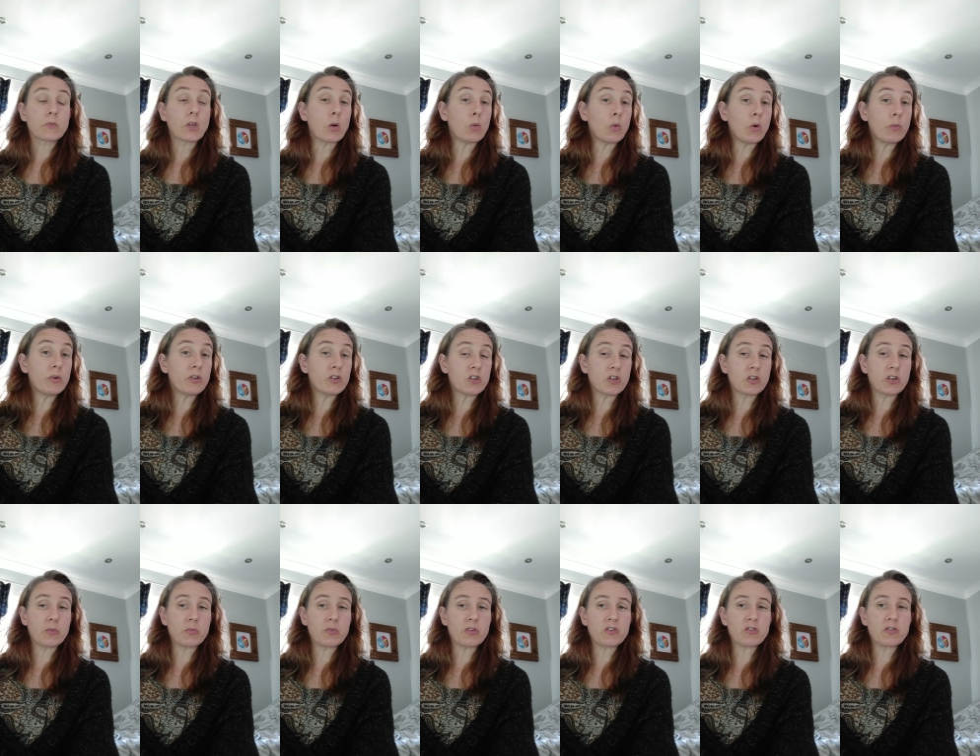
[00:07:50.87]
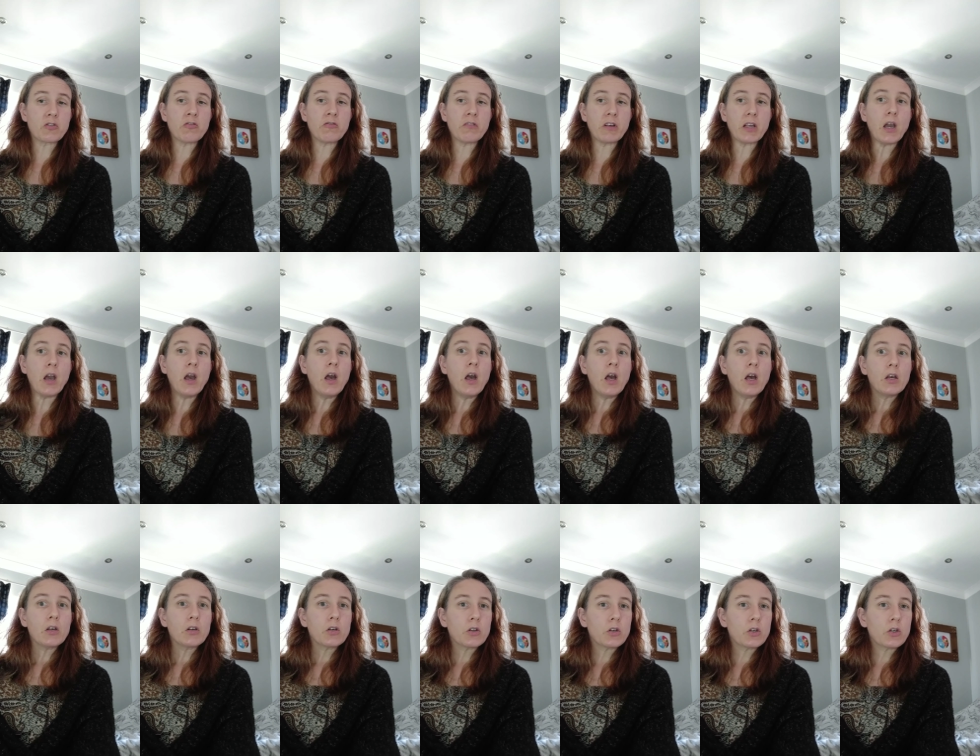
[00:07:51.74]
A woman took up the story.
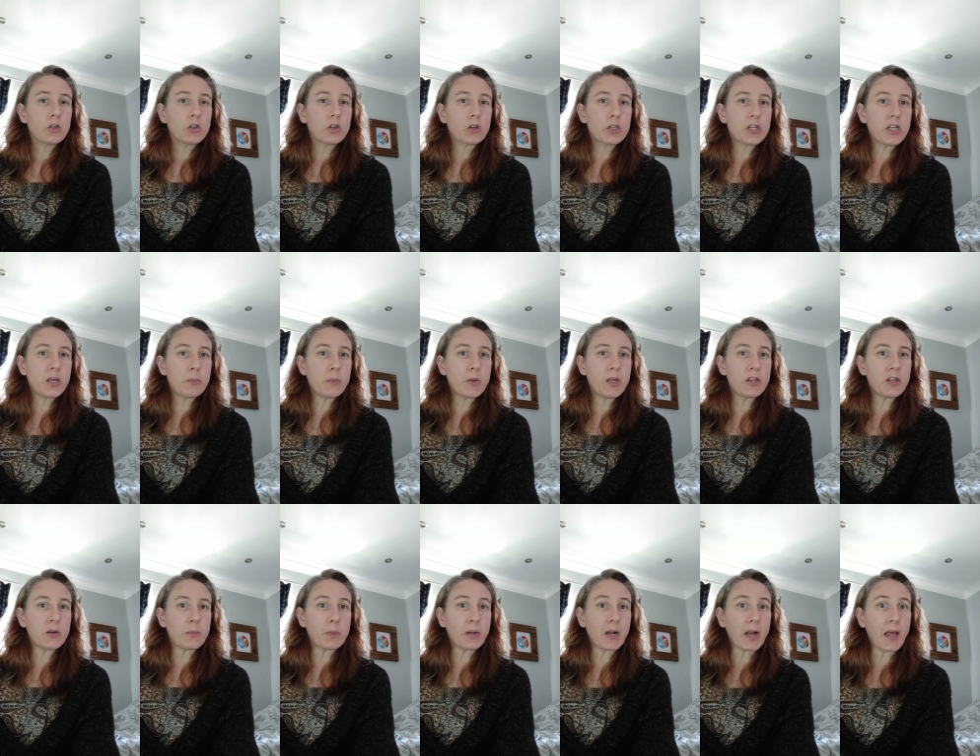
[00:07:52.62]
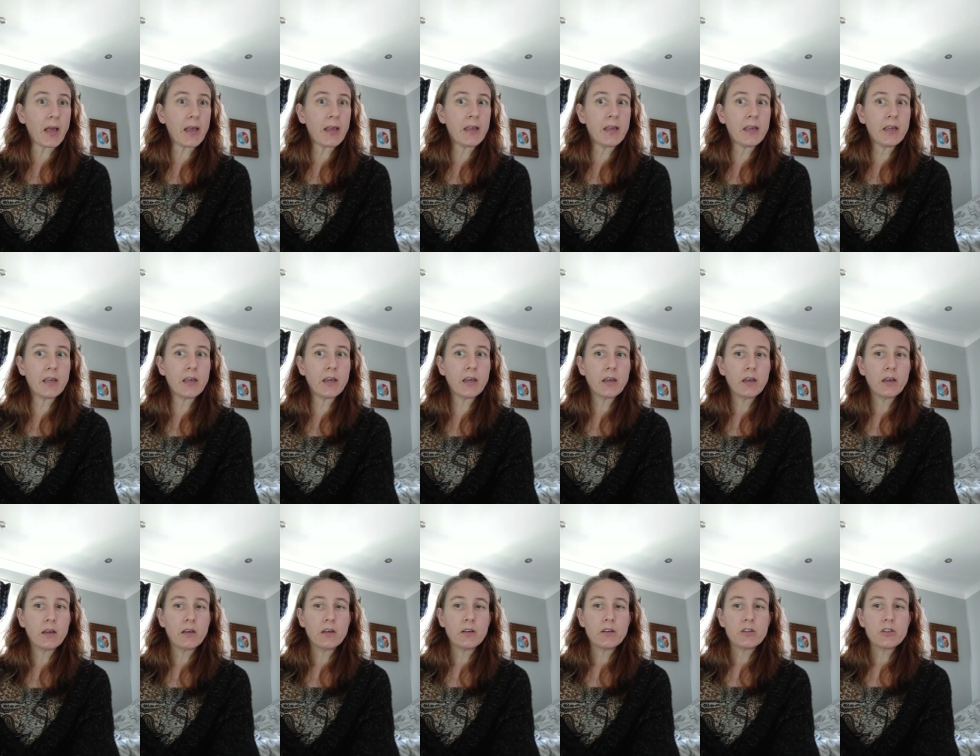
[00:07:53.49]
Could it be the plague?
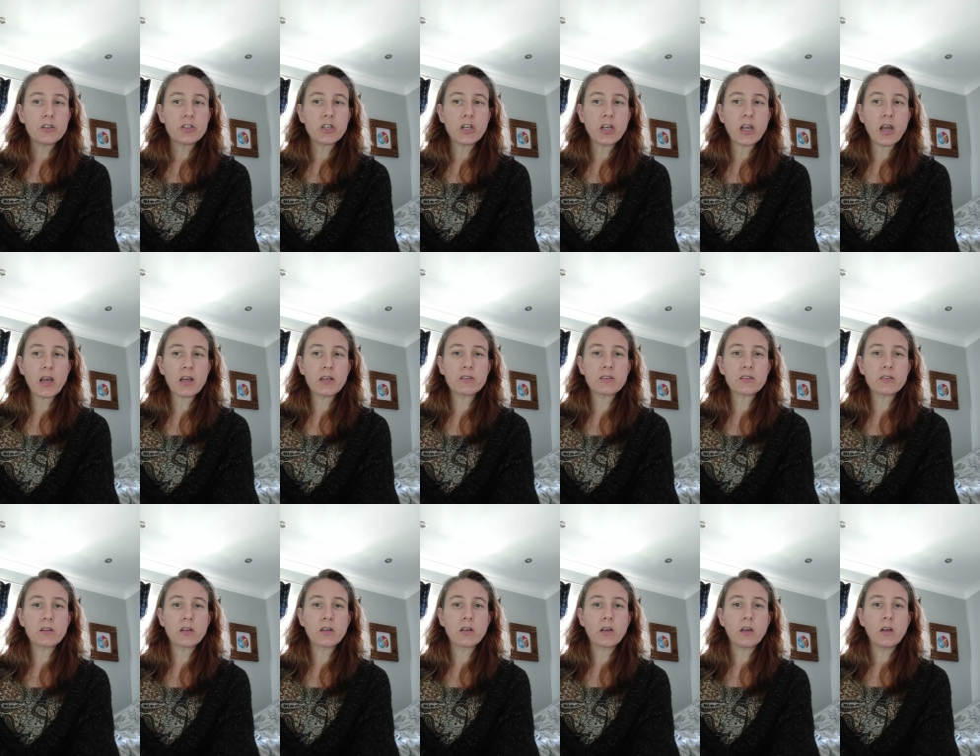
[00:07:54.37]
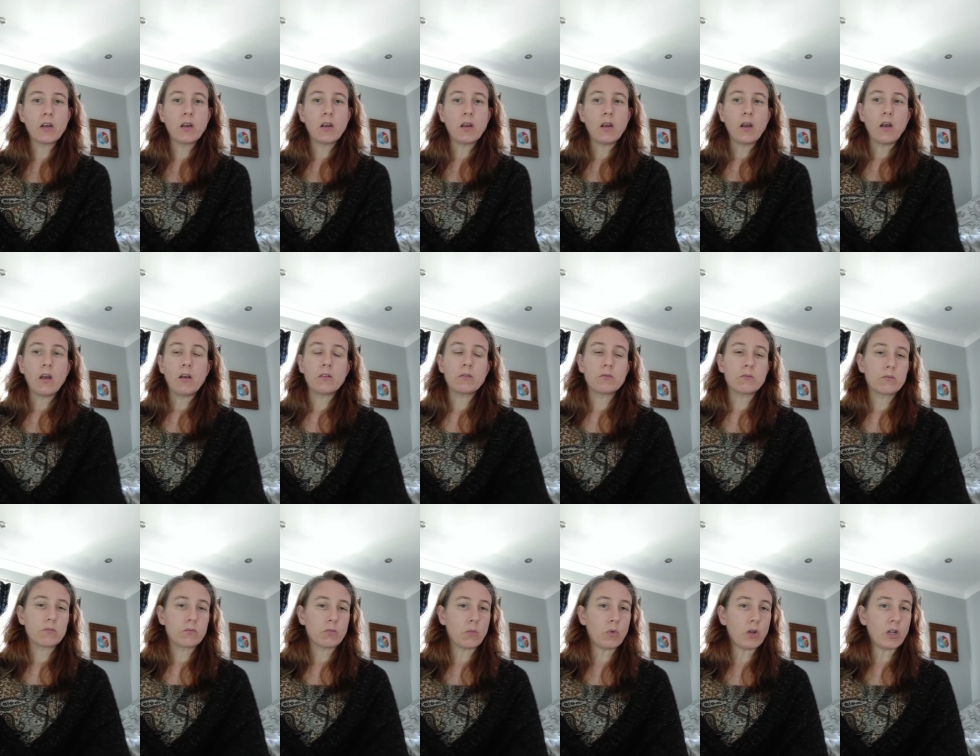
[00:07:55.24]
she asked.
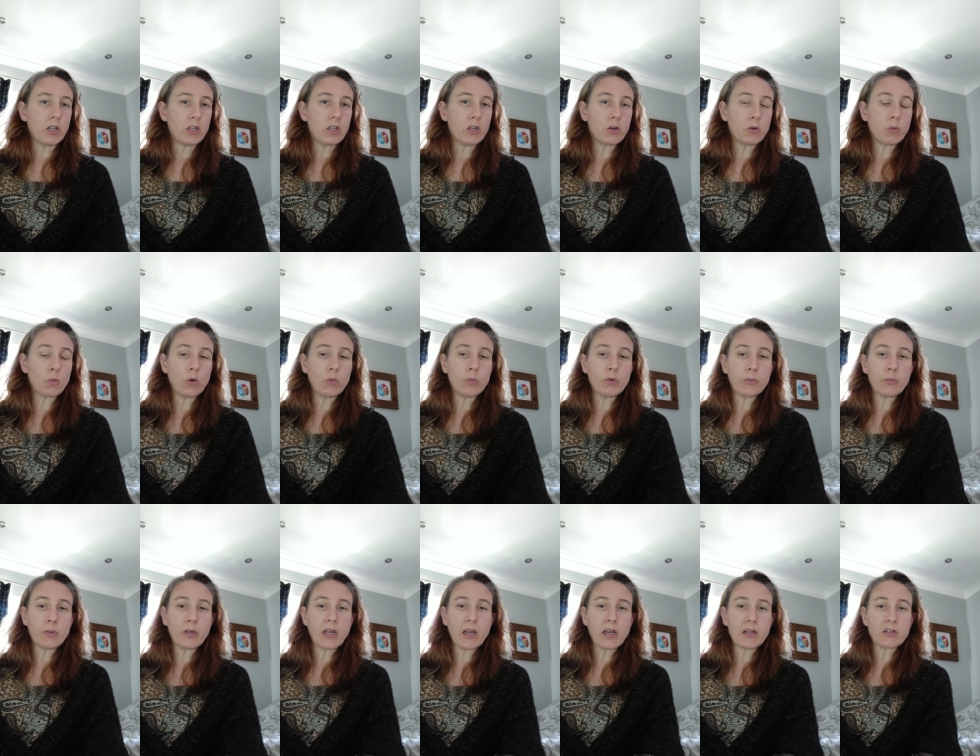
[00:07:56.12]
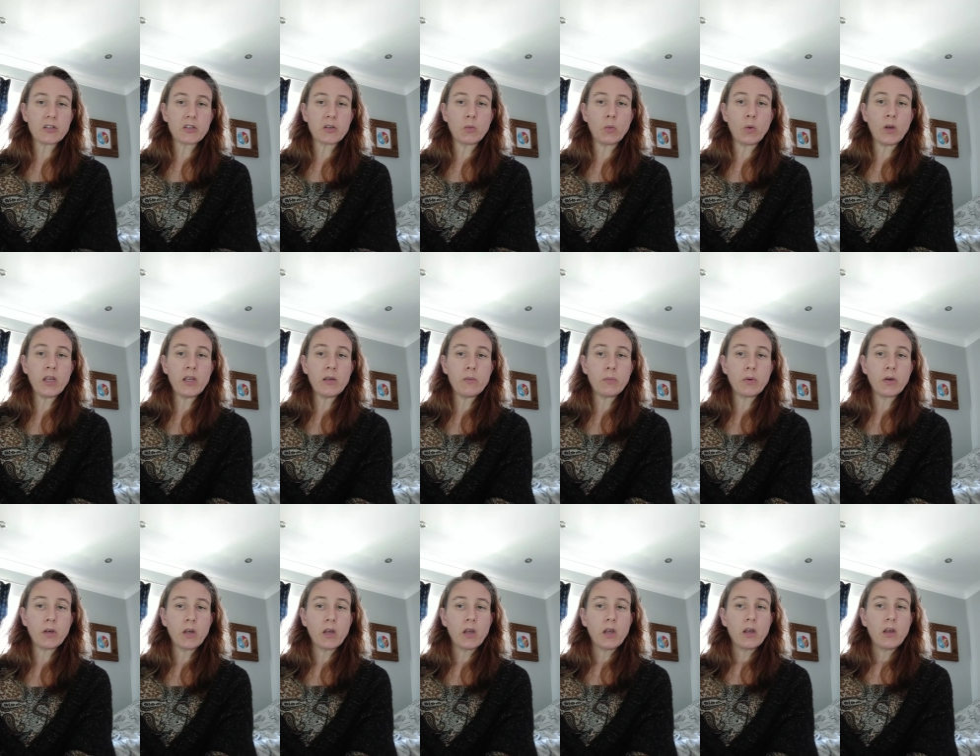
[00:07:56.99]
Well, a young woman began to
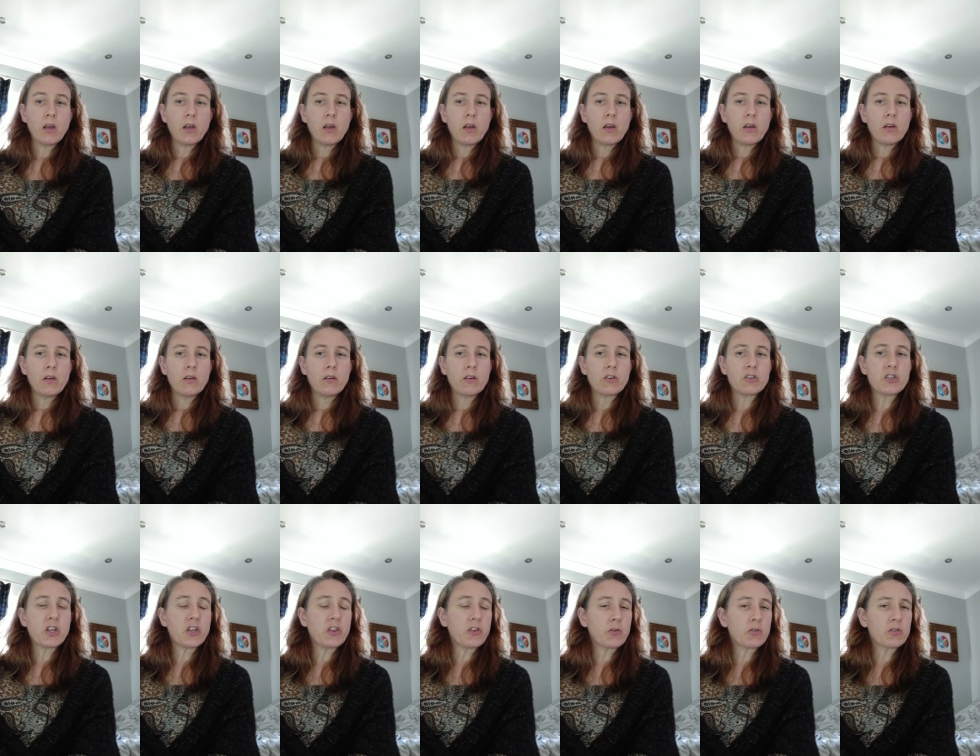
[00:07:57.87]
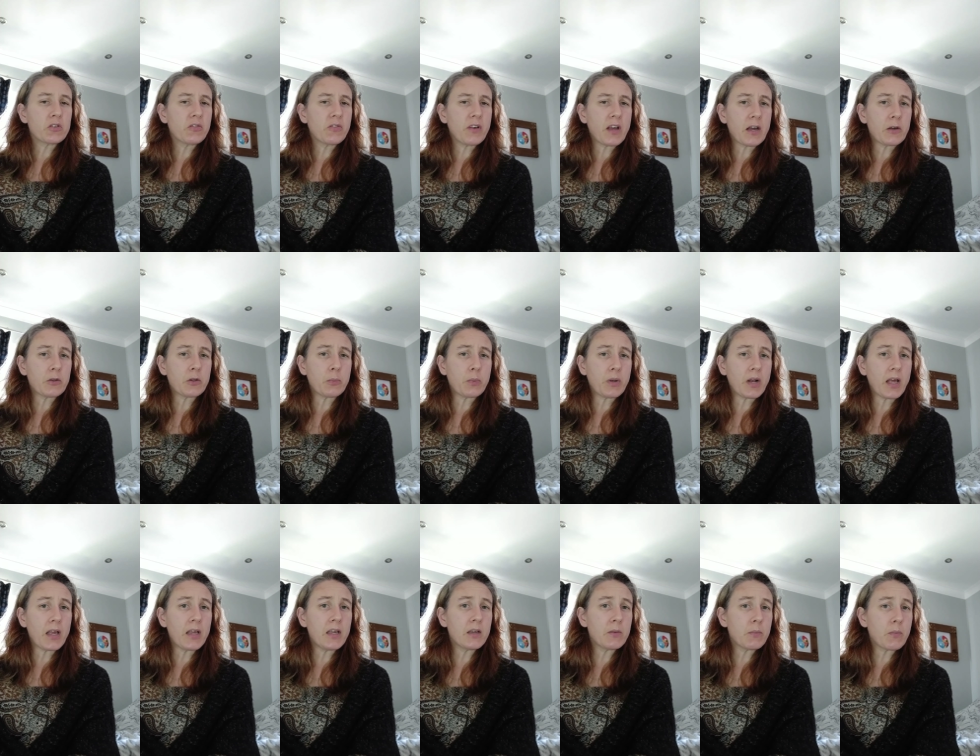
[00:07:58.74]
weep as she thought of how the
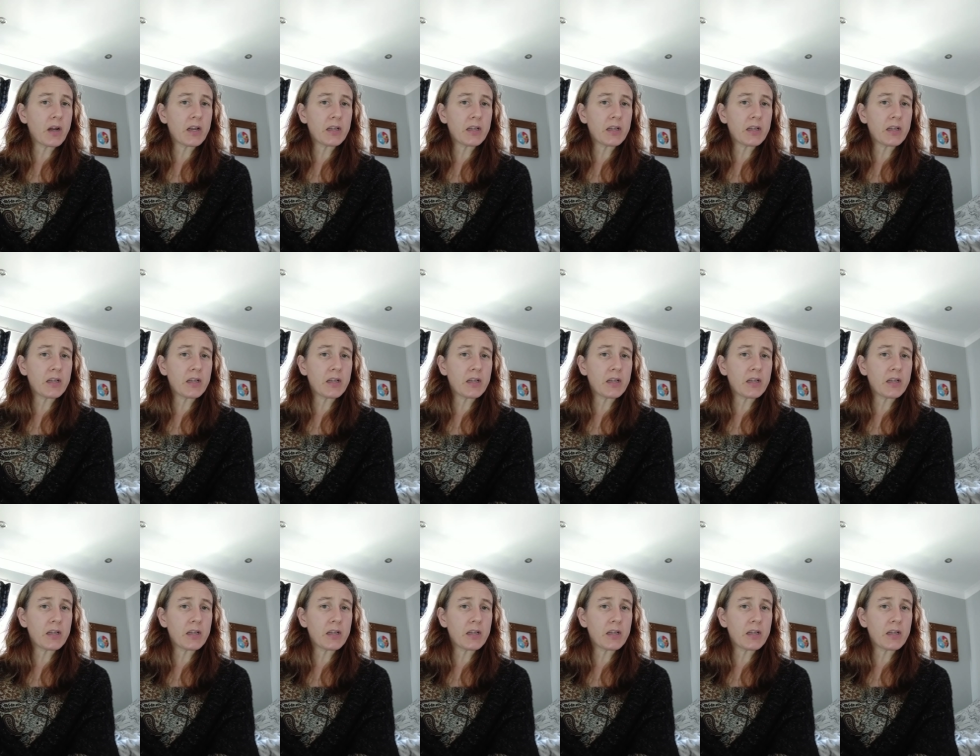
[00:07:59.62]
plague